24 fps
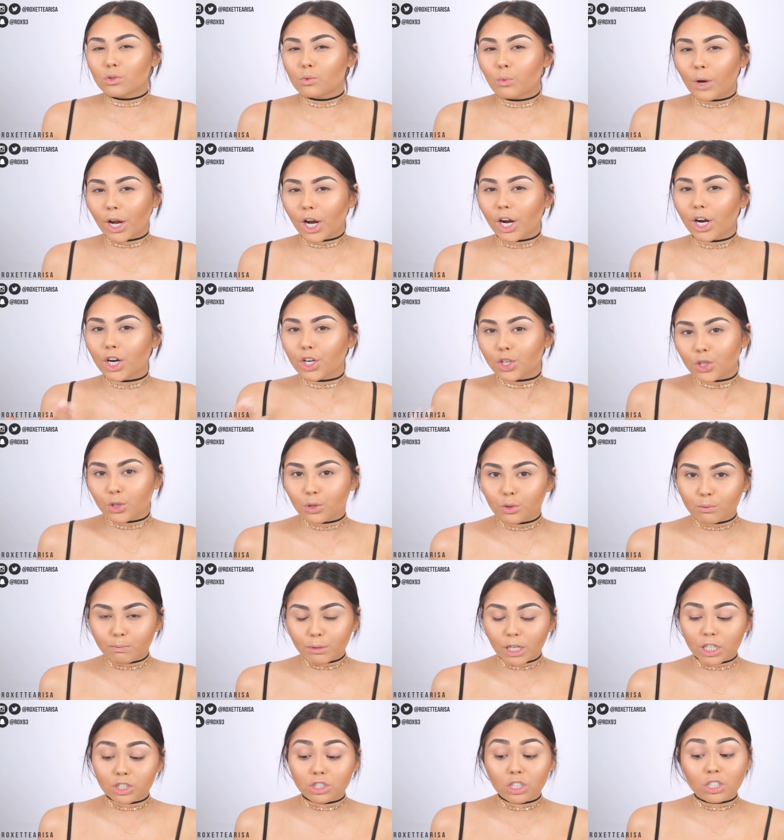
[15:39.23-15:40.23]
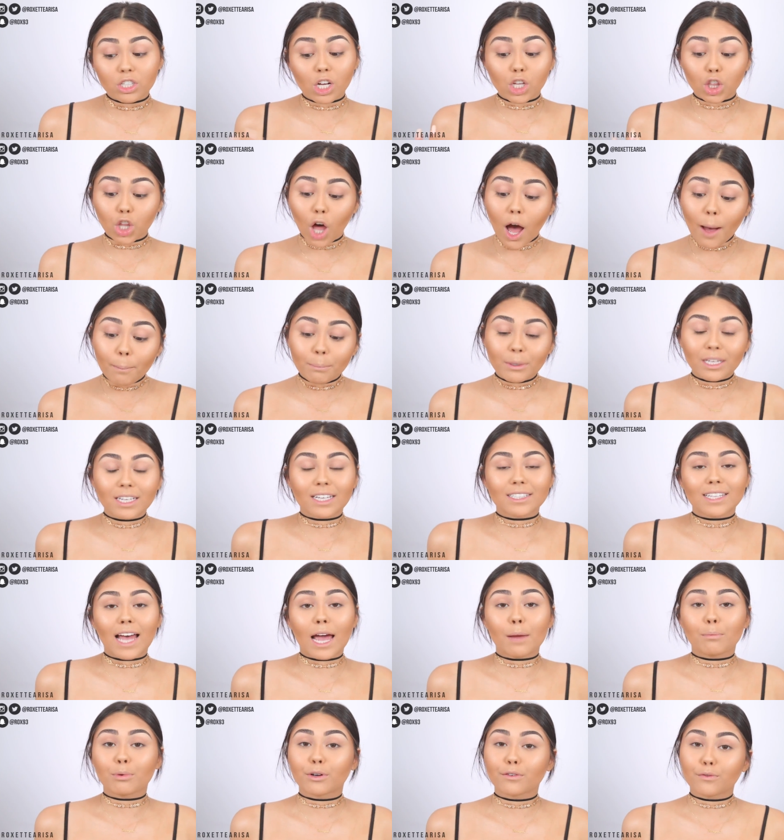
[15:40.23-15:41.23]
wear nude blushes a lot because
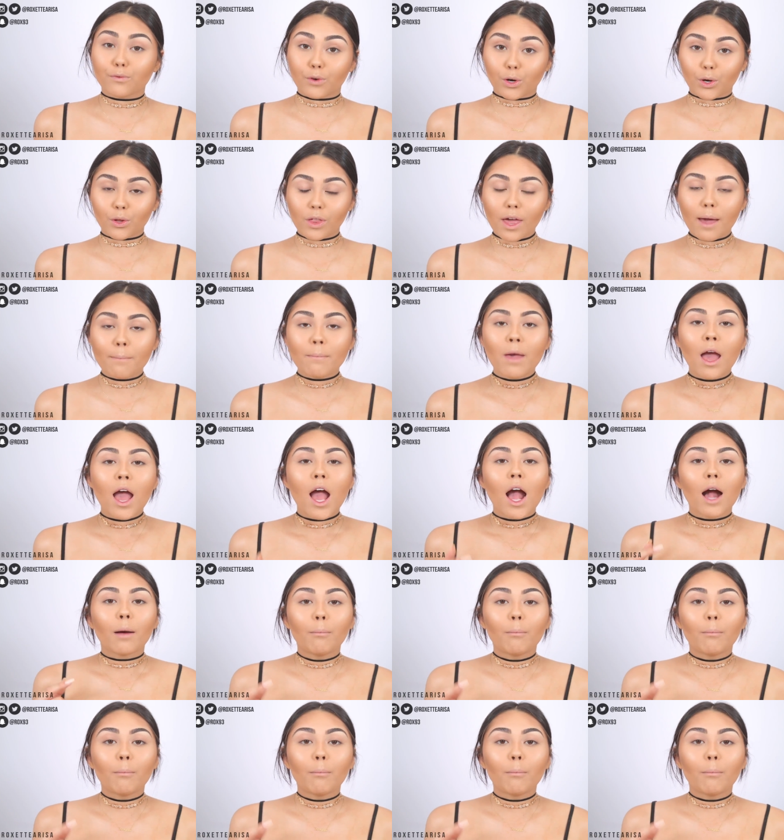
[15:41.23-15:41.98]
I prefer them.